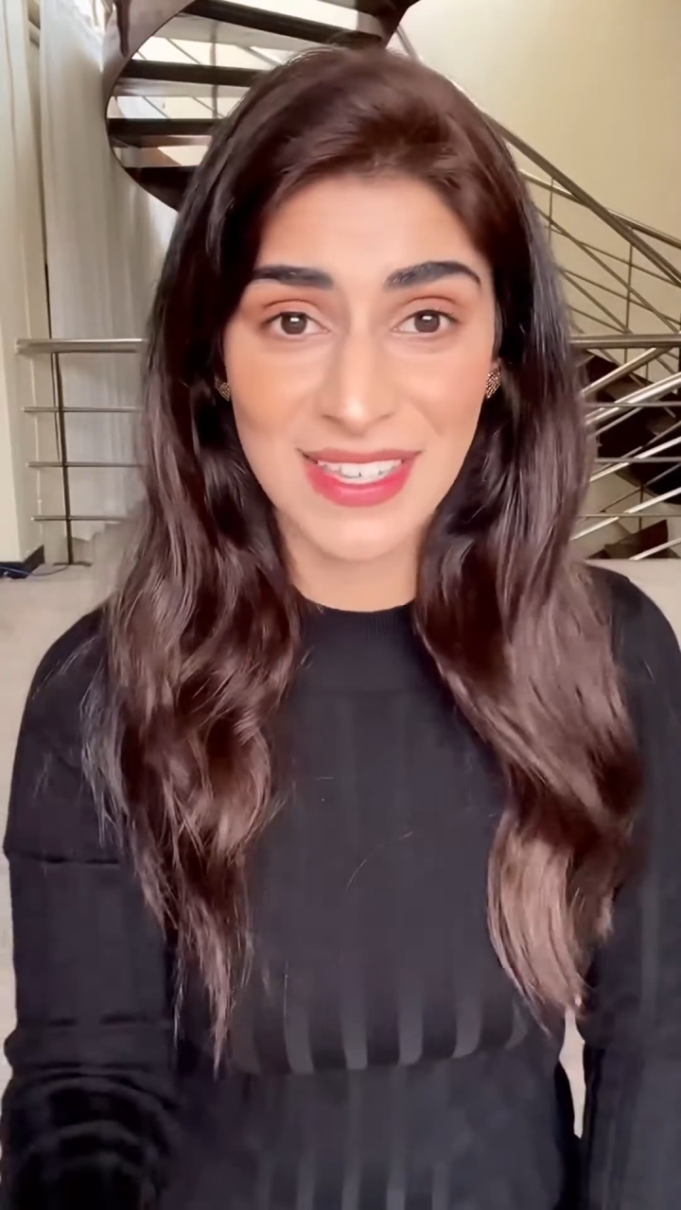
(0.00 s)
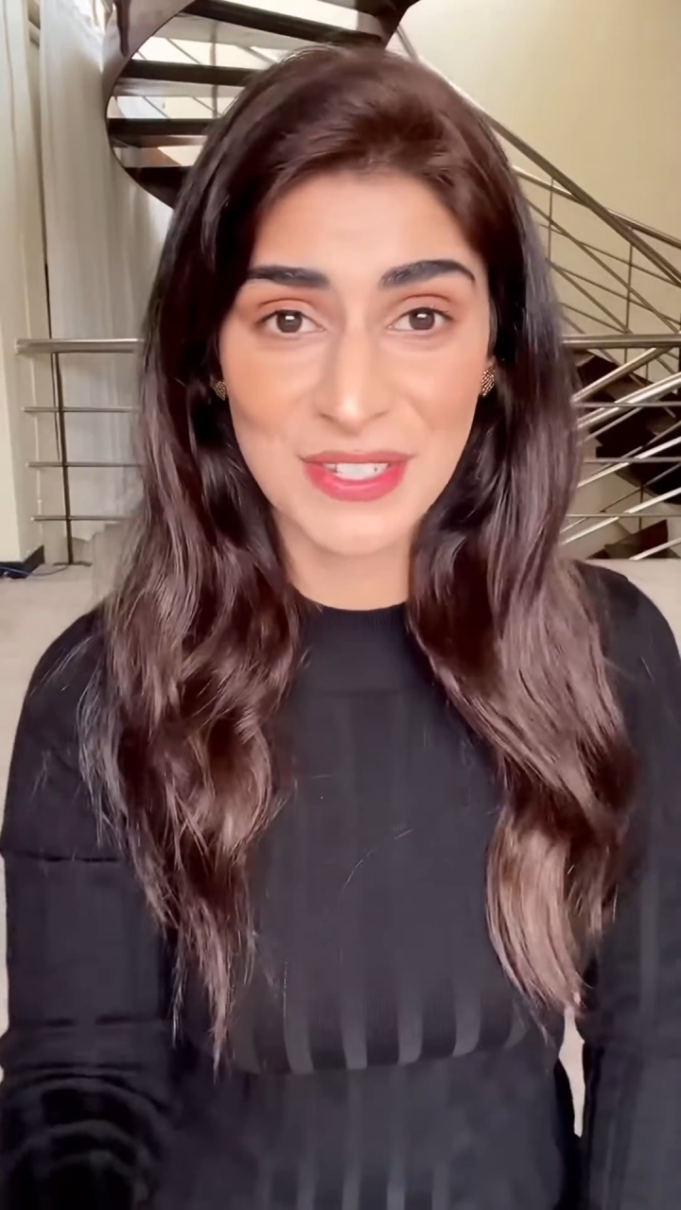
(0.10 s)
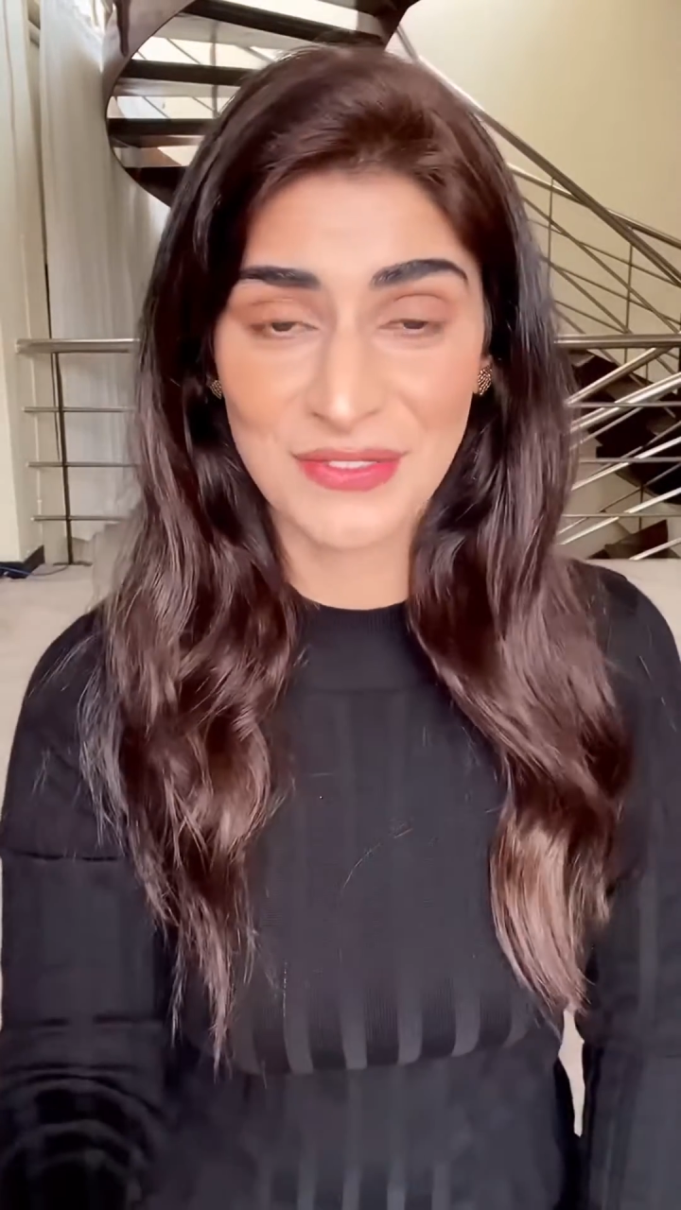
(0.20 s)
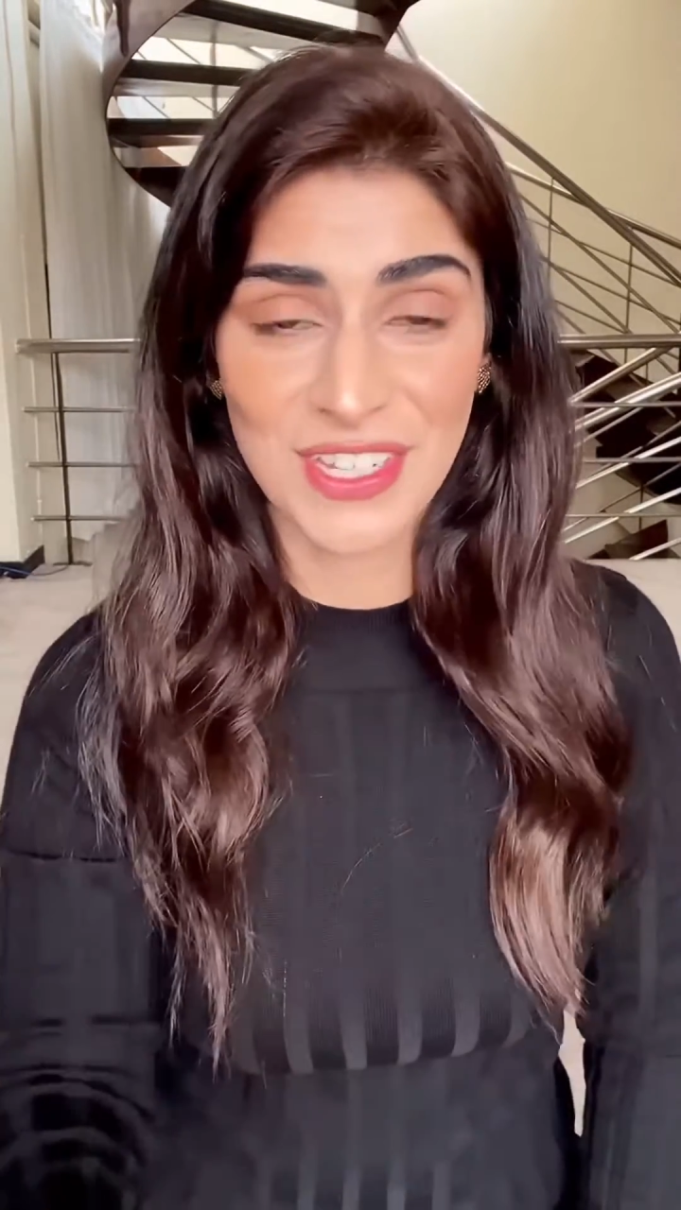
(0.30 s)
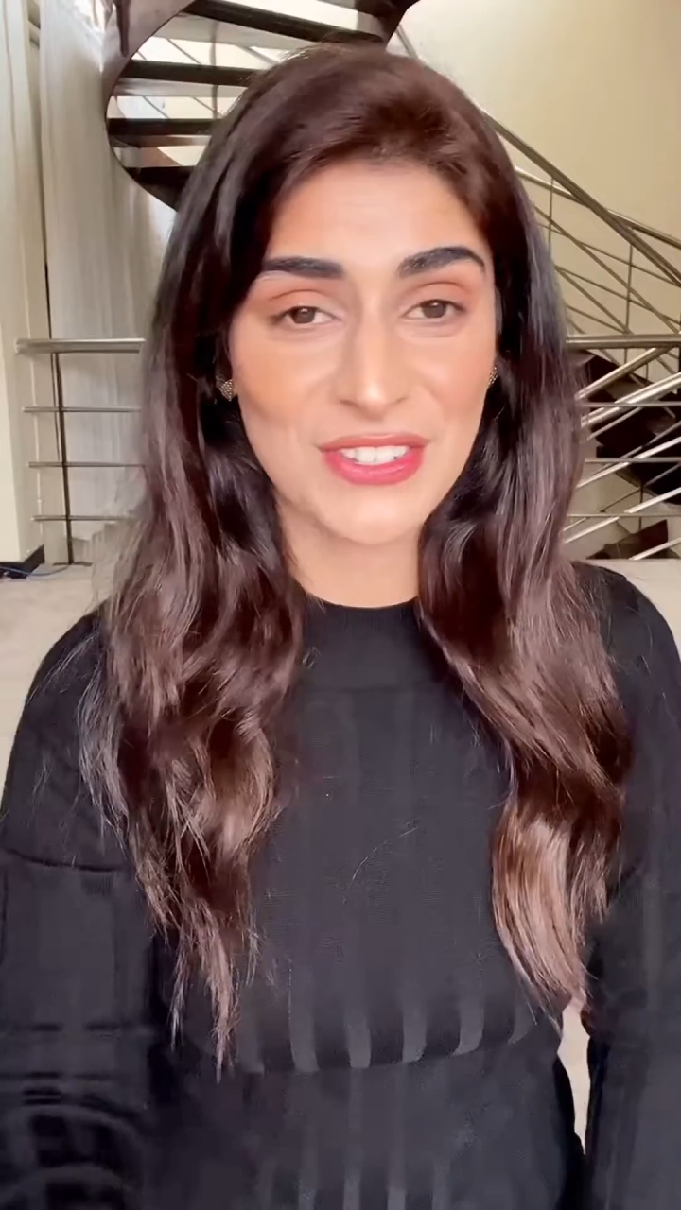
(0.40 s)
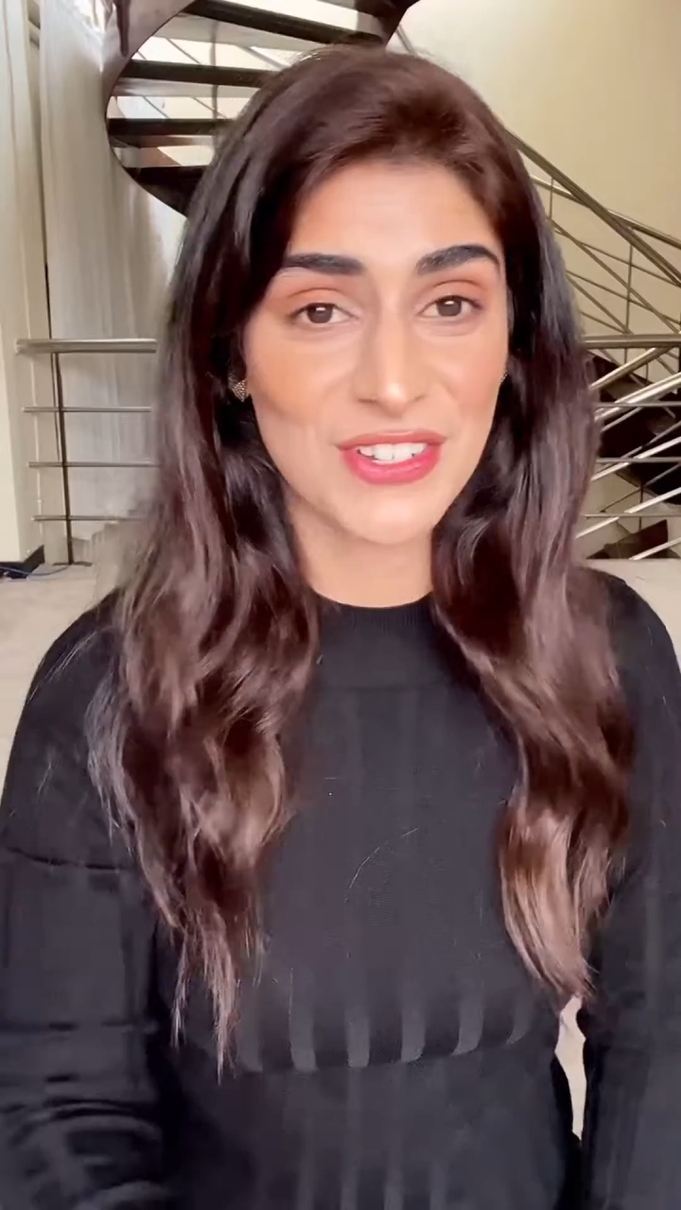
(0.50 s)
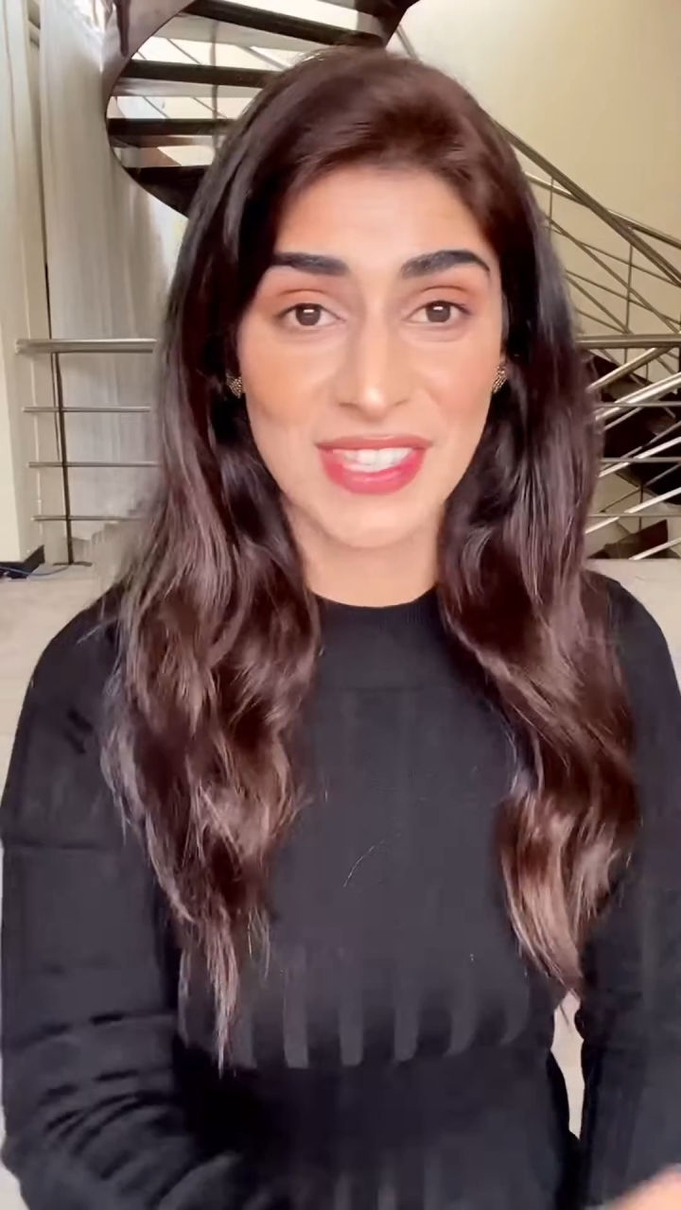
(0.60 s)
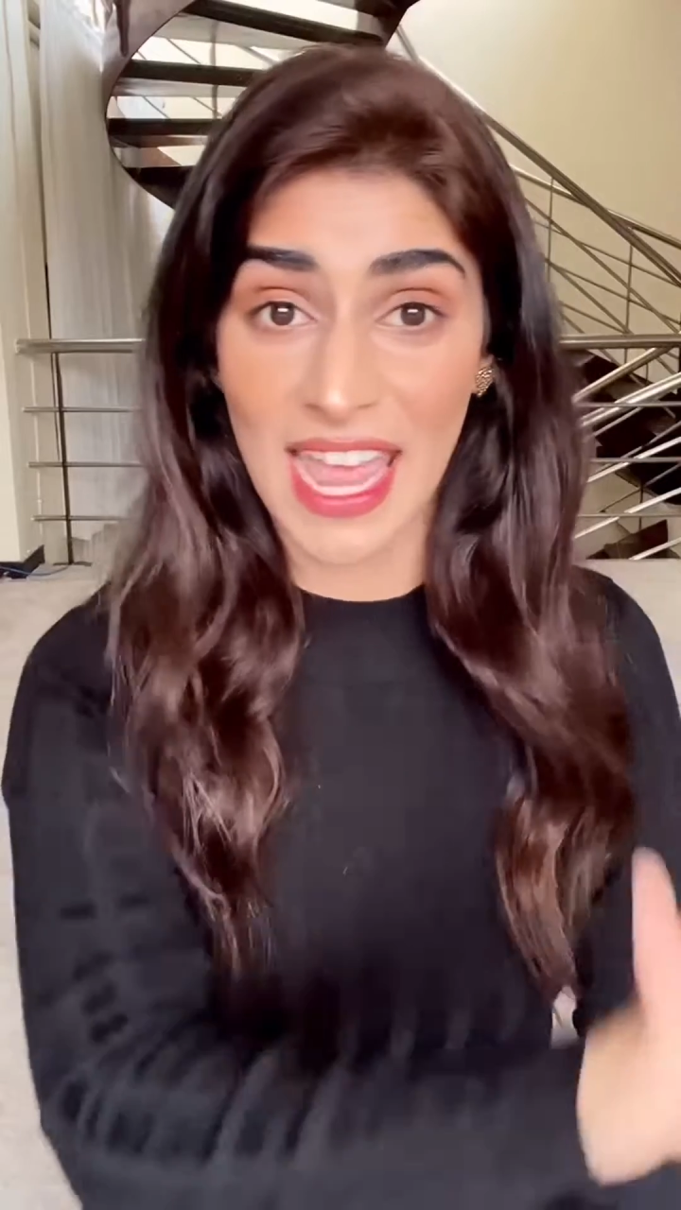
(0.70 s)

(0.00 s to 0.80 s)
has your features